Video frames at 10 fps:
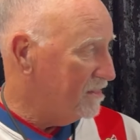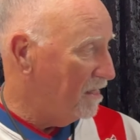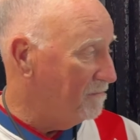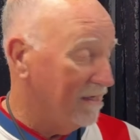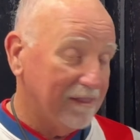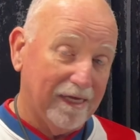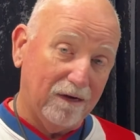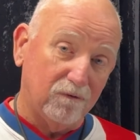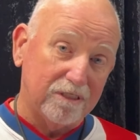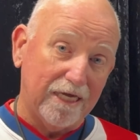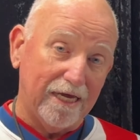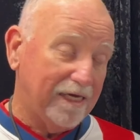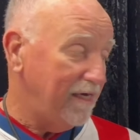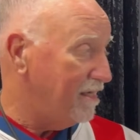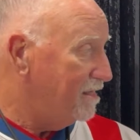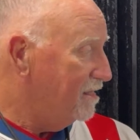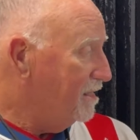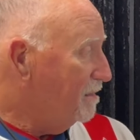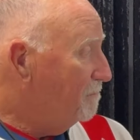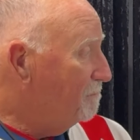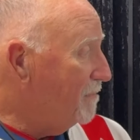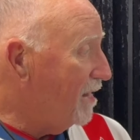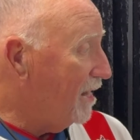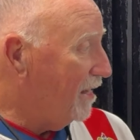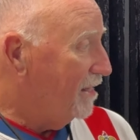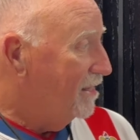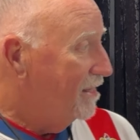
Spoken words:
say my leg was aching, me